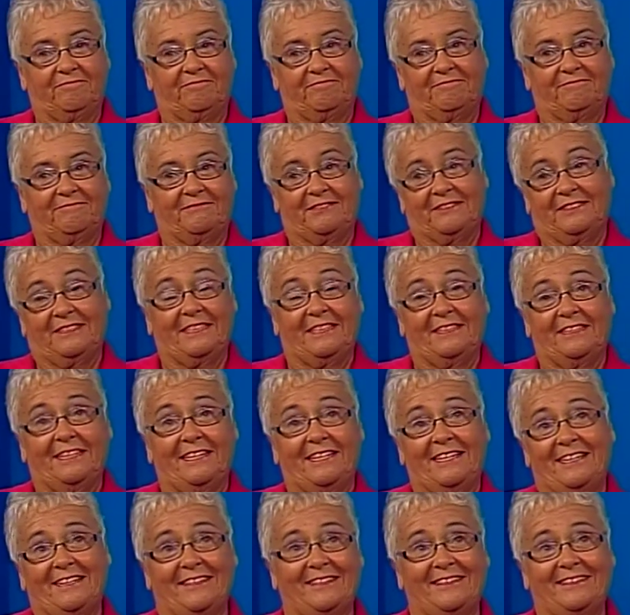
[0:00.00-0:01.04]

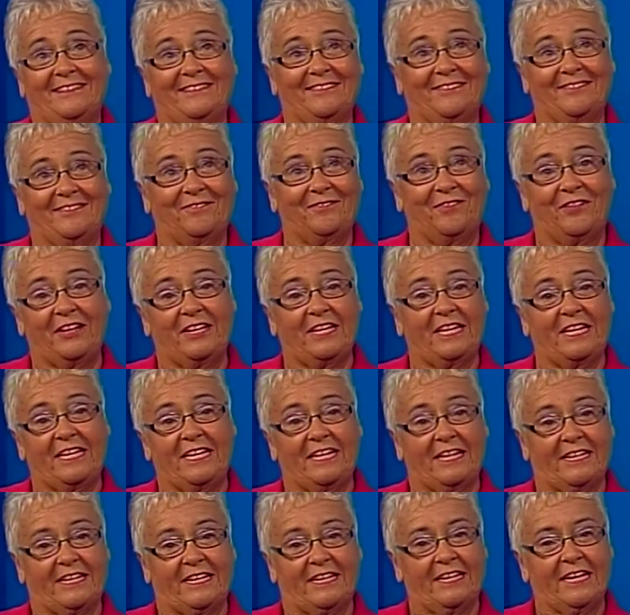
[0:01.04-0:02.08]
silly and funny,
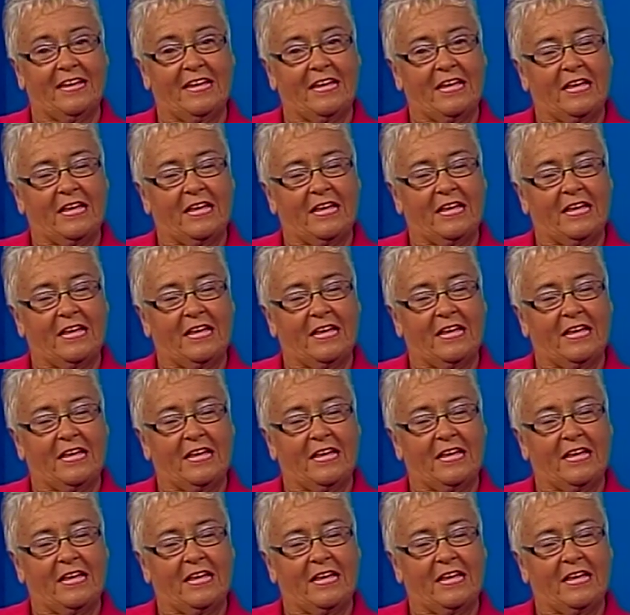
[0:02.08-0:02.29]
and